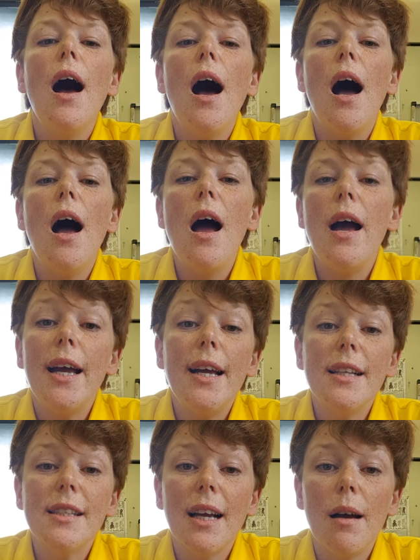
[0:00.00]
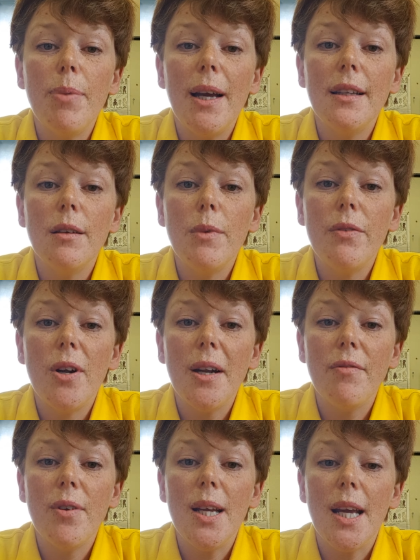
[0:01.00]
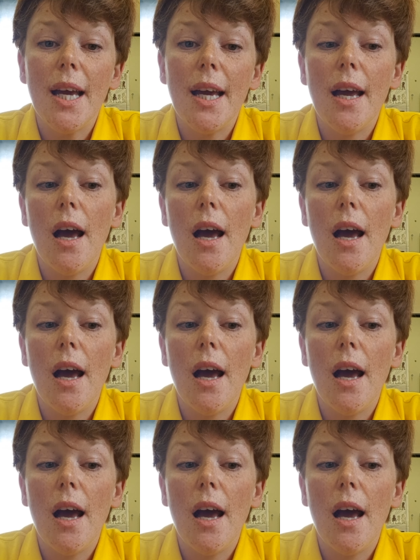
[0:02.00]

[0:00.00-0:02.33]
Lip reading: It's a campaign that we run every year.